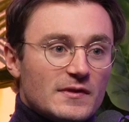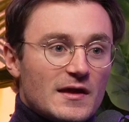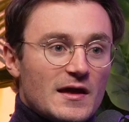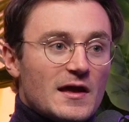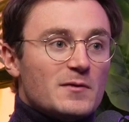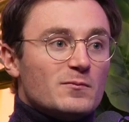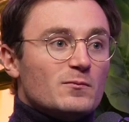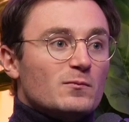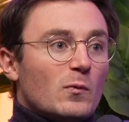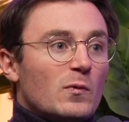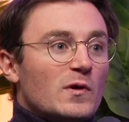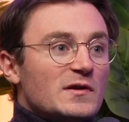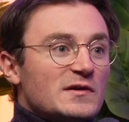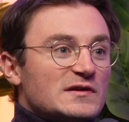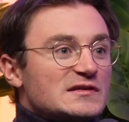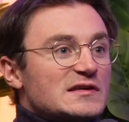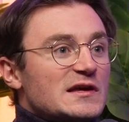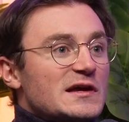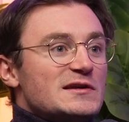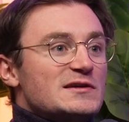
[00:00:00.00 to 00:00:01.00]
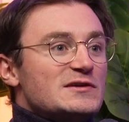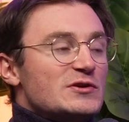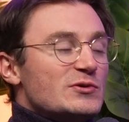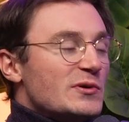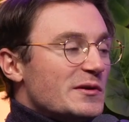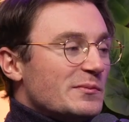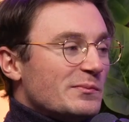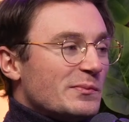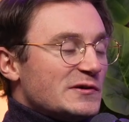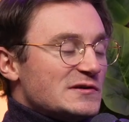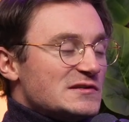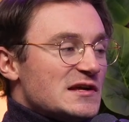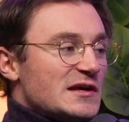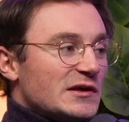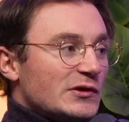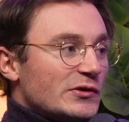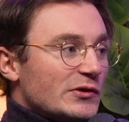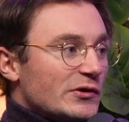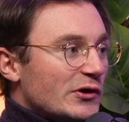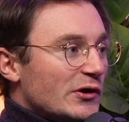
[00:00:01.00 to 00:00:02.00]
And what excited you in
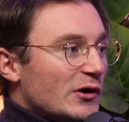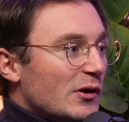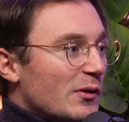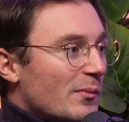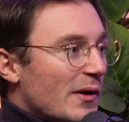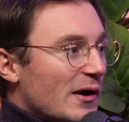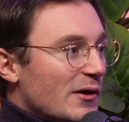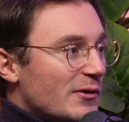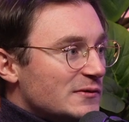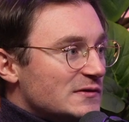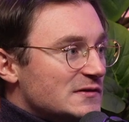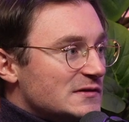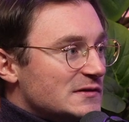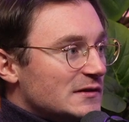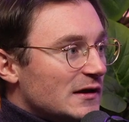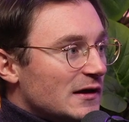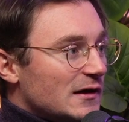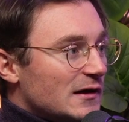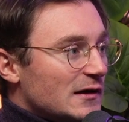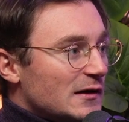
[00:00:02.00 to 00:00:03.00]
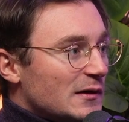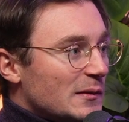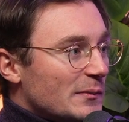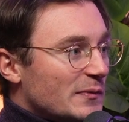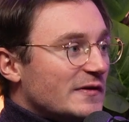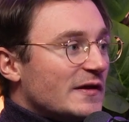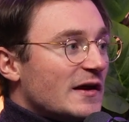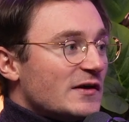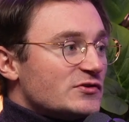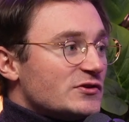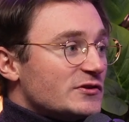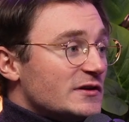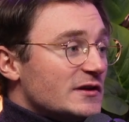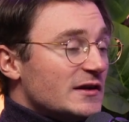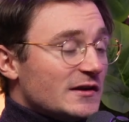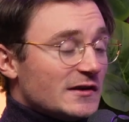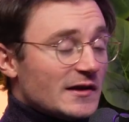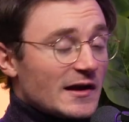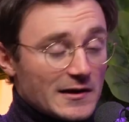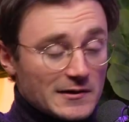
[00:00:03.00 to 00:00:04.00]
particular about potentially,
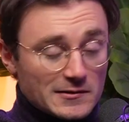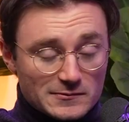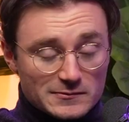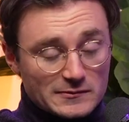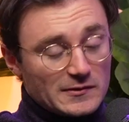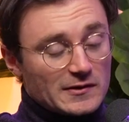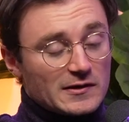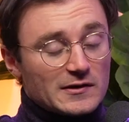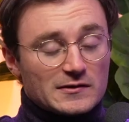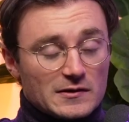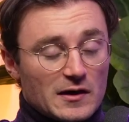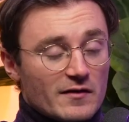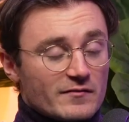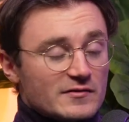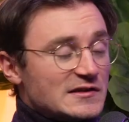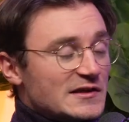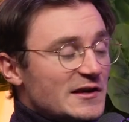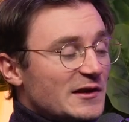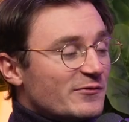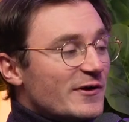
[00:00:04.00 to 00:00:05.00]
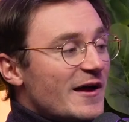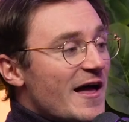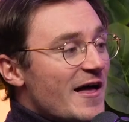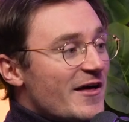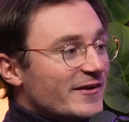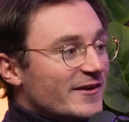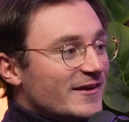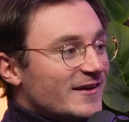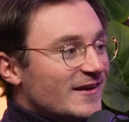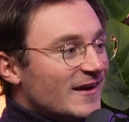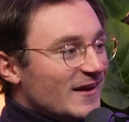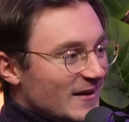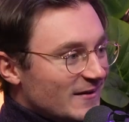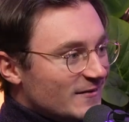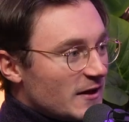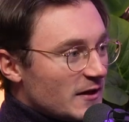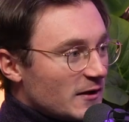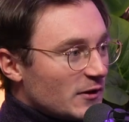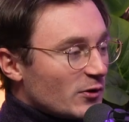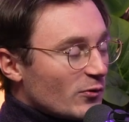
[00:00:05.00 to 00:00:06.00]
and now obviously in reality,
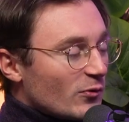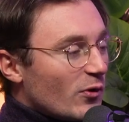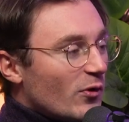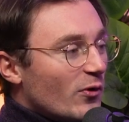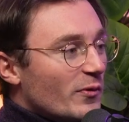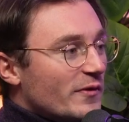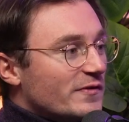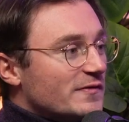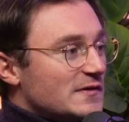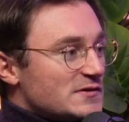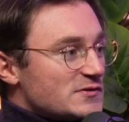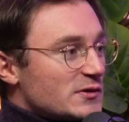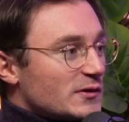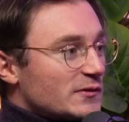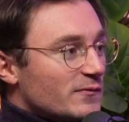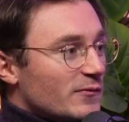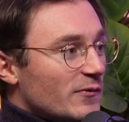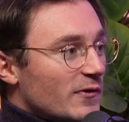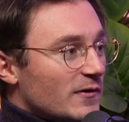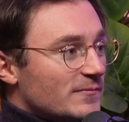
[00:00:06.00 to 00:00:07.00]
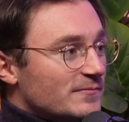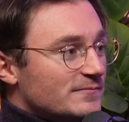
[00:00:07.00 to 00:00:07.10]
taking a role with District 4?